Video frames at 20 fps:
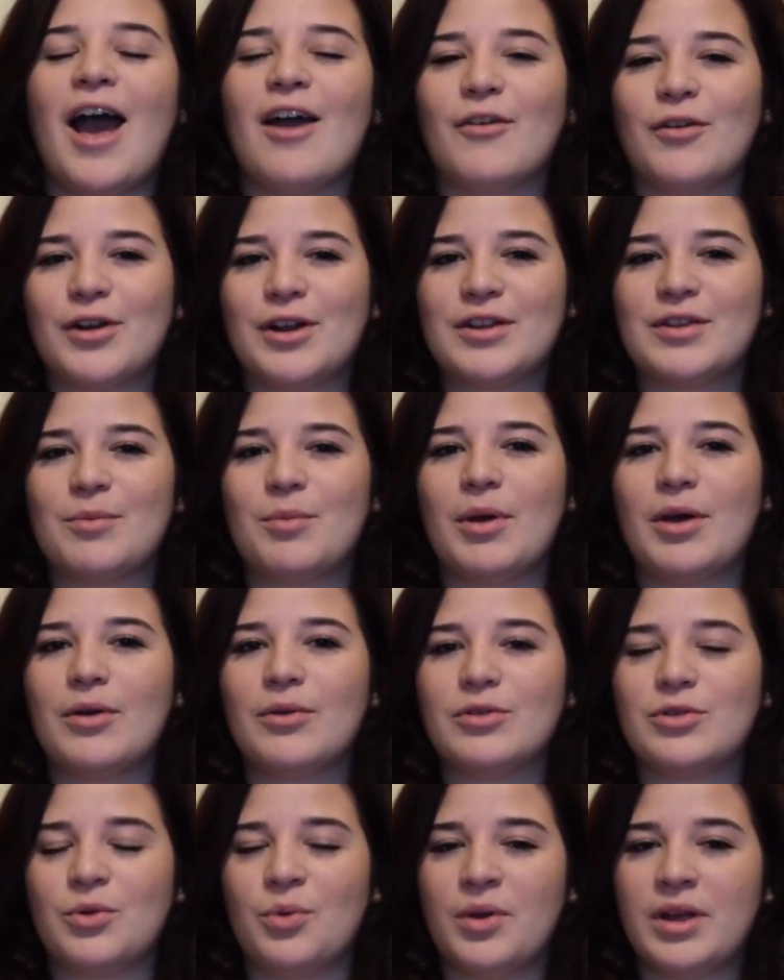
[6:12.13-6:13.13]
I heard it's
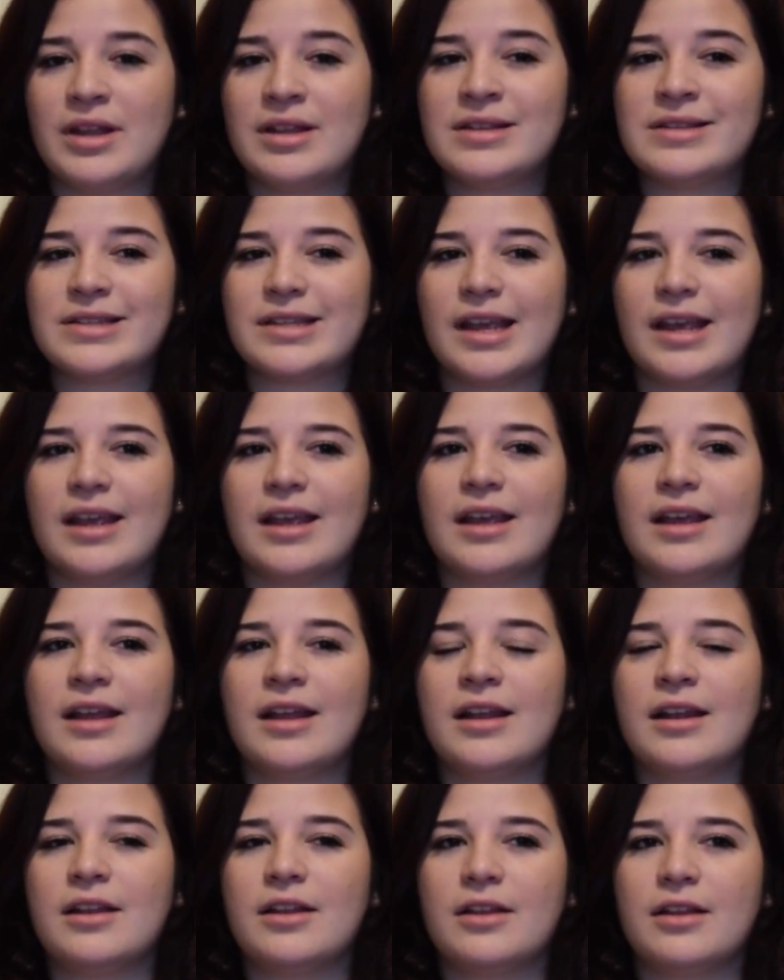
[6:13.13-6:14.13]
about twins
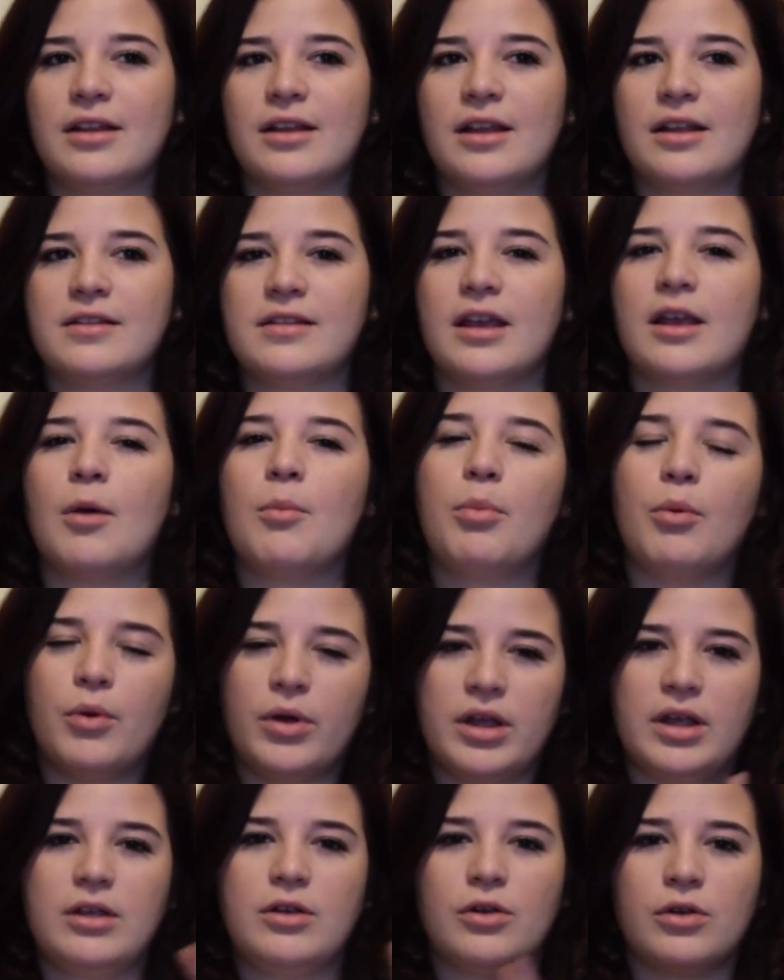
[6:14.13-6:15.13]
and it's like a
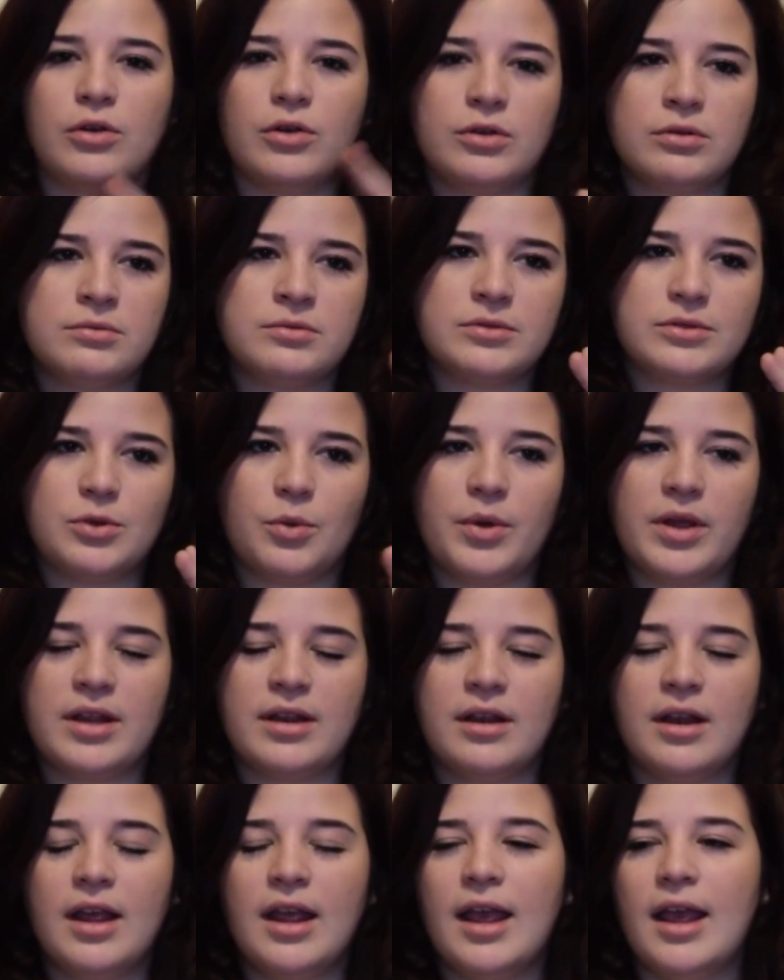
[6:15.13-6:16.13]
boy girl
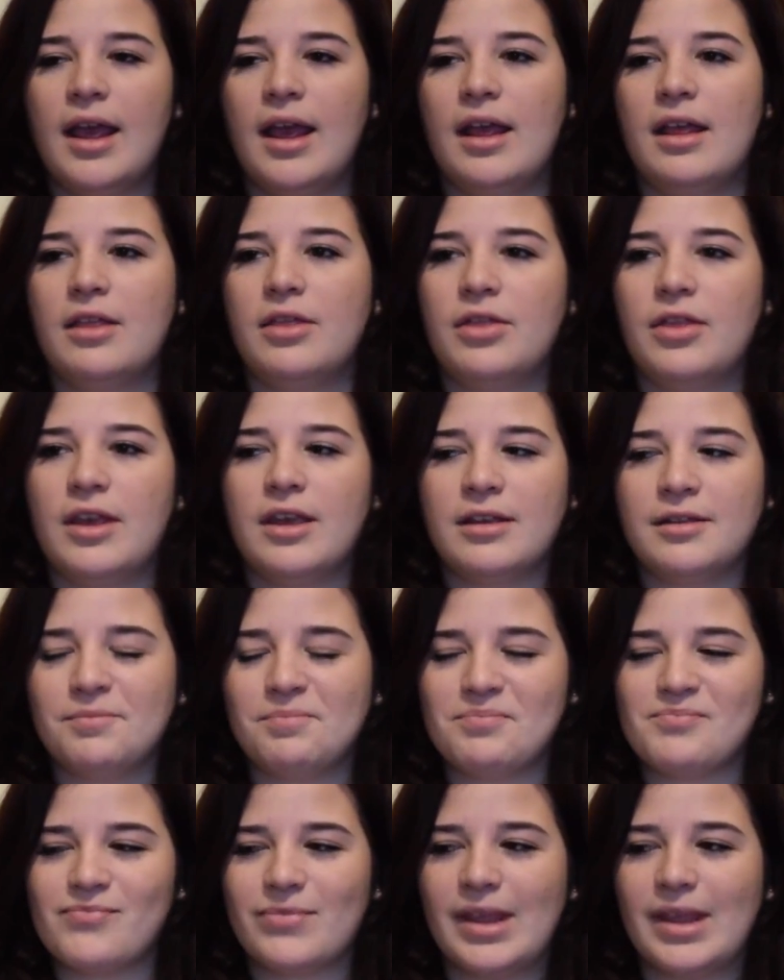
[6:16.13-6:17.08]
twin thing,